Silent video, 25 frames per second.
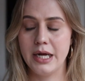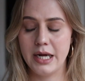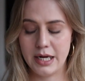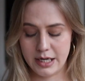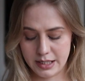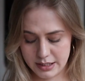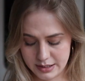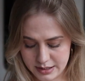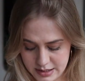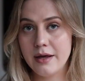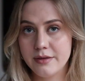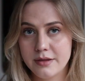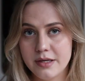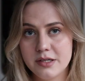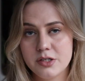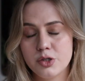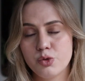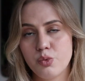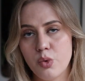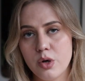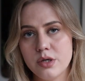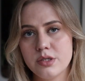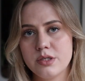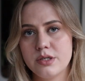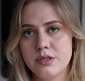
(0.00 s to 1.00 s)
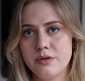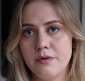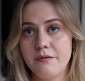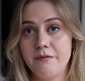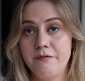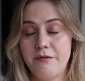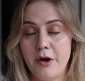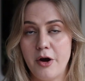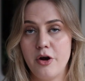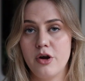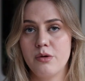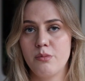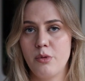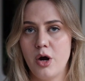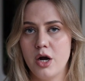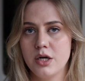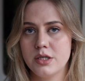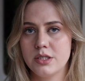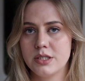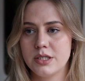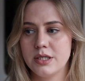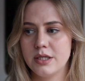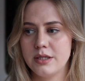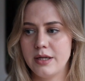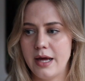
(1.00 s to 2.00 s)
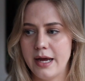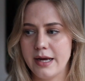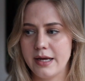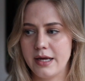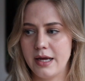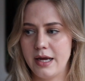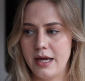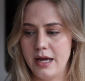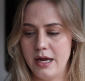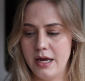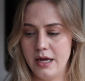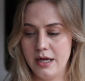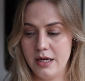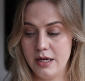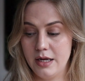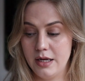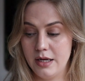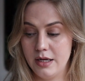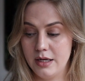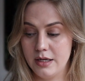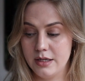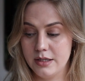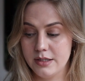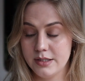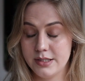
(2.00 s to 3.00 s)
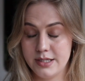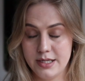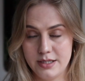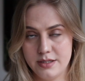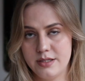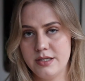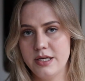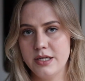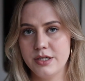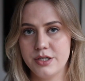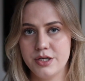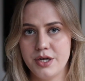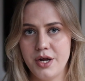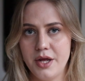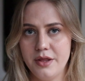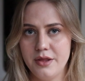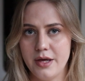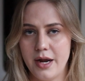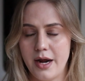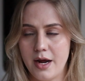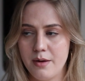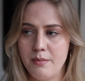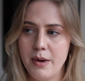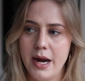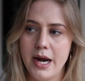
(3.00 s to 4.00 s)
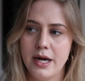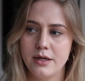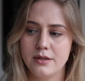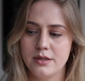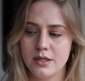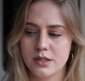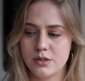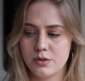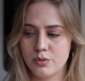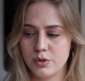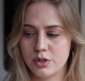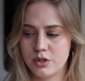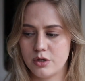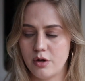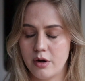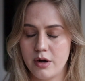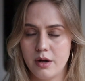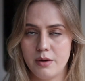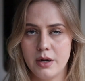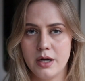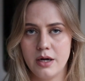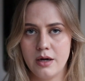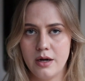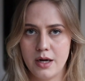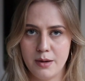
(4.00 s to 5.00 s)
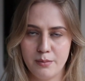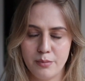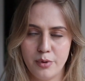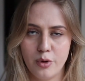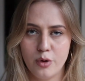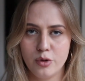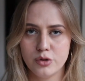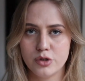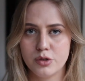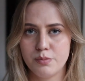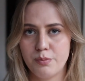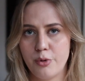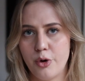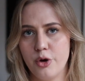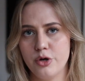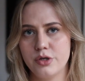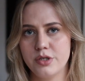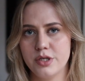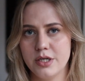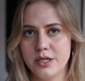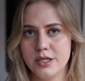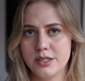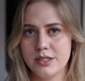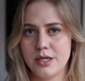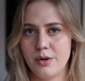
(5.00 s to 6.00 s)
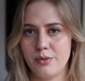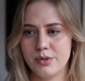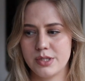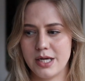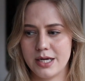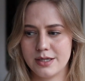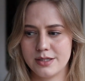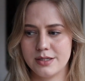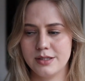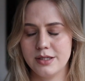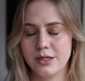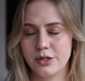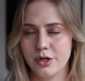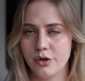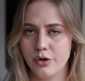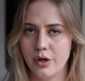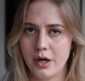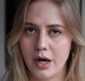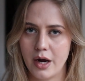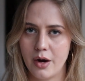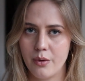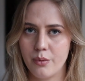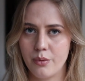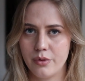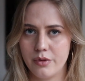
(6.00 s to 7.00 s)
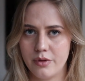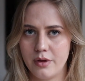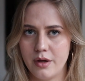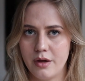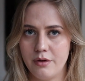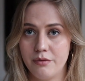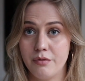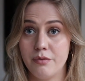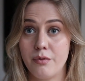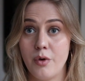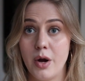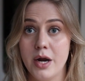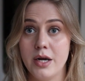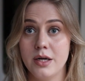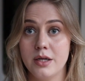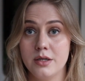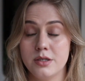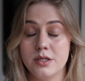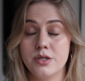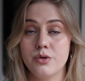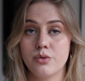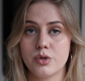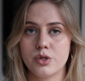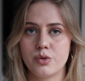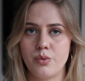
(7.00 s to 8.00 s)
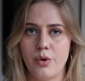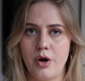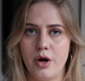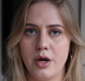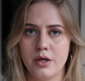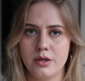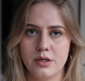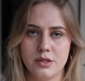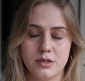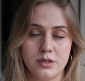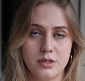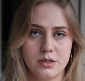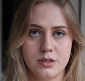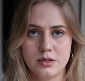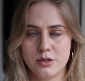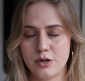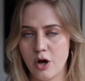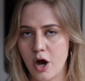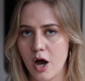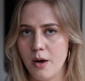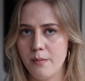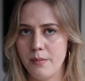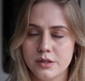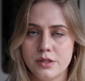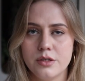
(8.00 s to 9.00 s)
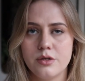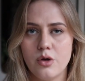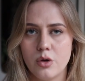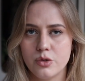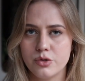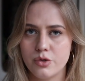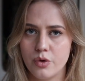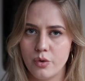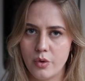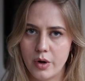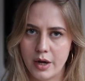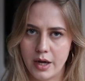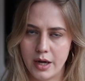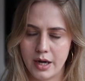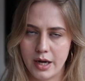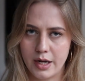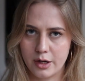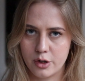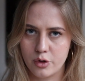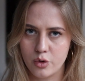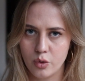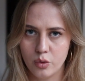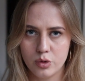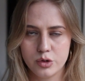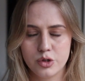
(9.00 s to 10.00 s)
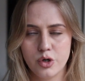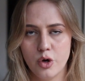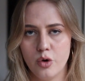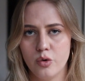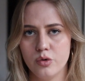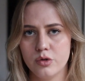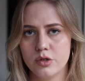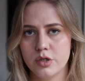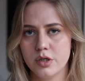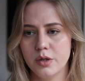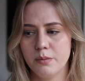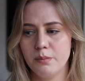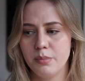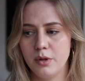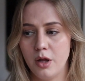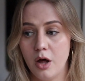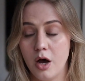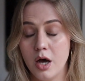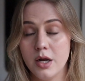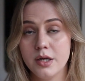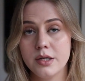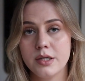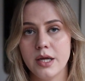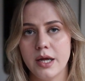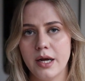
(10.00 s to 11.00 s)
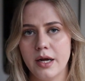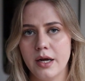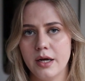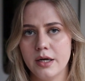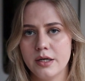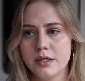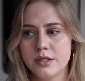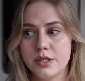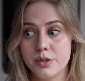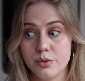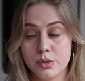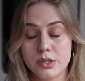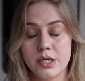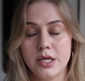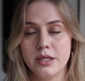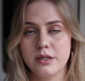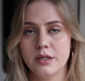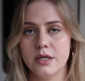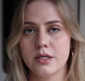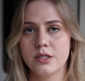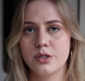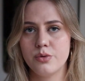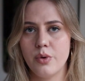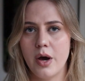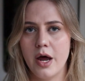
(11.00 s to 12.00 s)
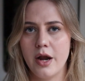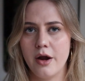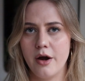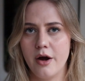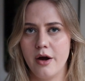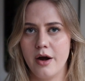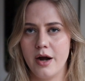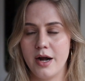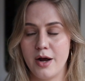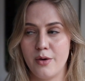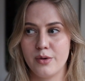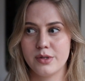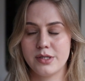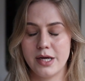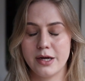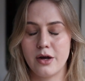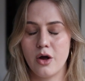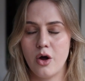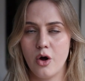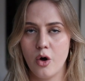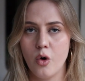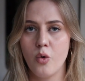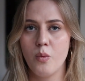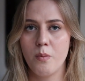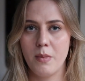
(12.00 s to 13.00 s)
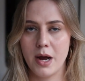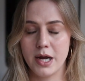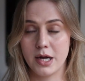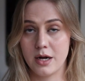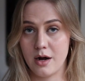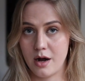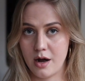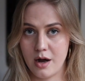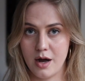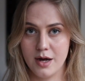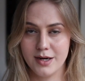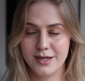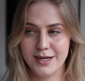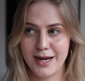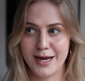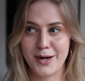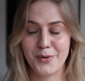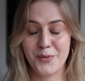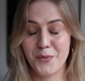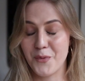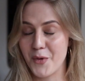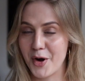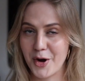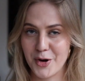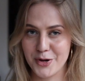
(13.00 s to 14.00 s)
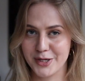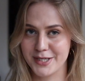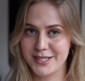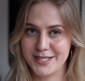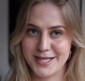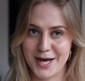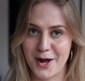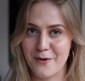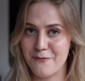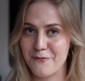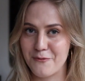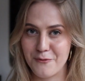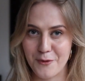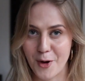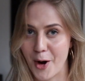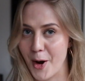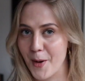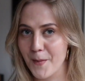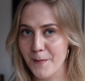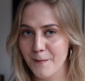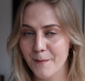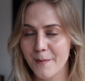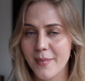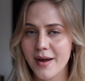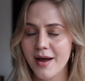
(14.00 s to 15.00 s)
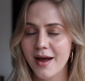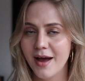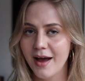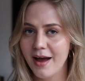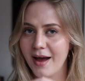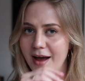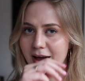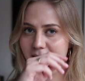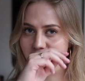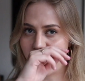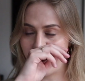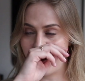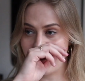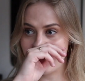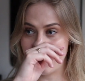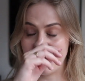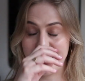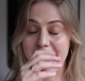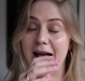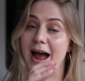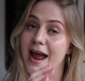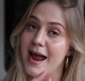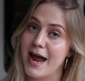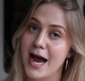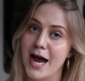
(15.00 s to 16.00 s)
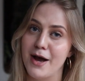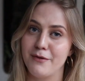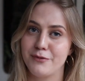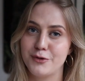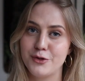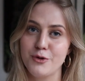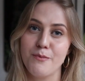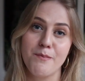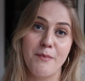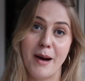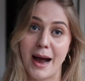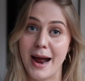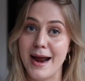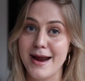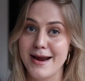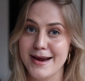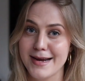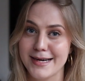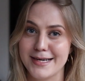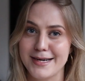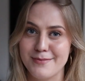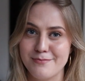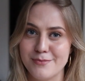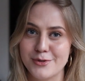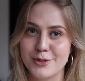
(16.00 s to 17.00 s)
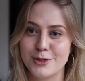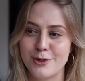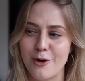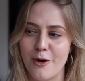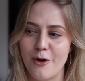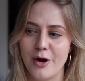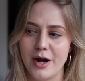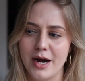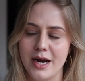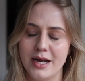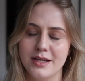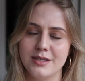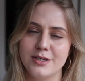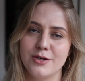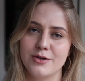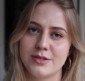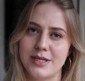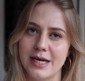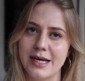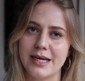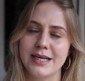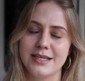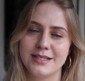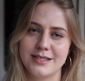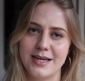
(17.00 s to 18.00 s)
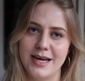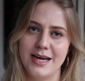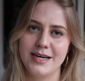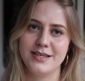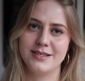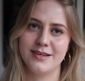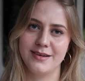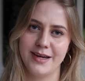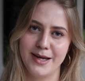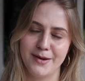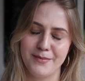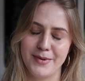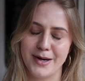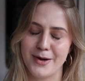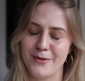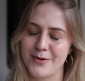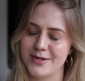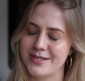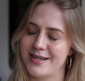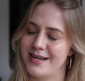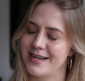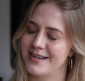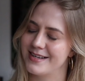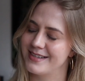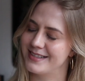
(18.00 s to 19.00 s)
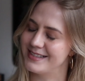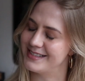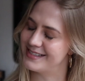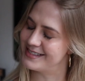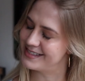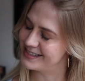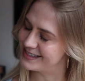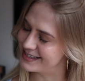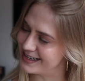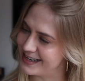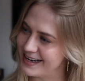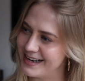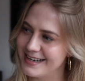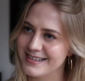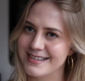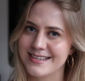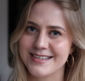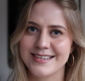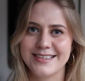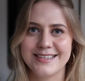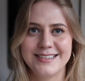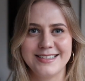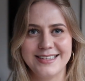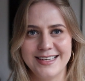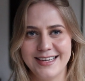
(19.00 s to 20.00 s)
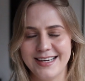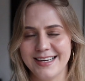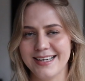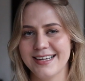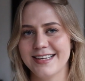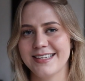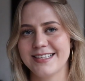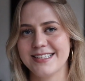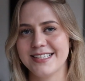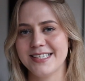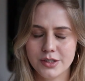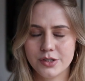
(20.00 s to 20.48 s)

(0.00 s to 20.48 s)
And this was very much like a decision that I made. This was not an impulse purchase. I was actually going out with a friend and she was wearing this top. She's also a cool toned blonde, and she was in this sweater and I was like, oh my god, like where is that from? Like I have to buy it, I'm sorry. And she was like, it's H&M, and I was like, god dang it.